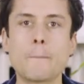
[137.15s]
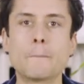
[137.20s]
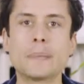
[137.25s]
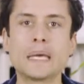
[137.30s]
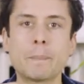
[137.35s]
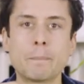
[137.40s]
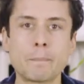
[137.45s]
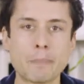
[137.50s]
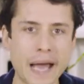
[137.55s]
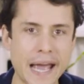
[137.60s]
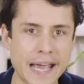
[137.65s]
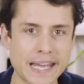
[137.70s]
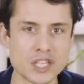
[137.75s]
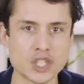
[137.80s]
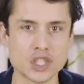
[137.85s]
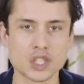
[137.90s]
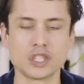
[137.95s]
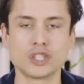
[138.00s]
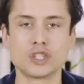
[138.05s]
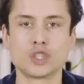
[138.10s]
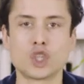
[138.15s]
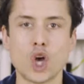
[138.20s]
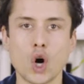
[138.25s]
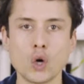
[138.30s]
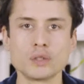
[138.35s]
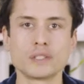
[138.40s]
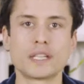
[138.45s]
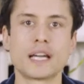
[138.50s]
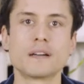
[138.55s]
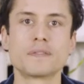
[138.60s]
be patient,
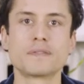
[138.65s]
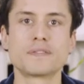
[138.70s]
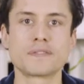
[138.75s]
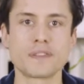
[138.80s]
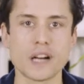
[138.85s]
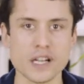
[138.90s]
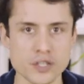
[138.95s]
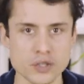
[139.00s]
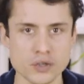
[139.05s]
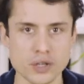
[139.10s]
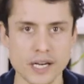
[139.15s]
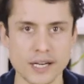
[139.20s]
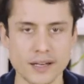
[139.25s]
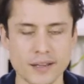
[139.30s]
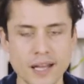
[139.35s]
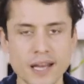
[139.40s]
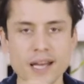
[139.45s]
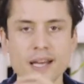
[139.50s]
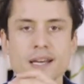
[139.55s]
don't get frustrated.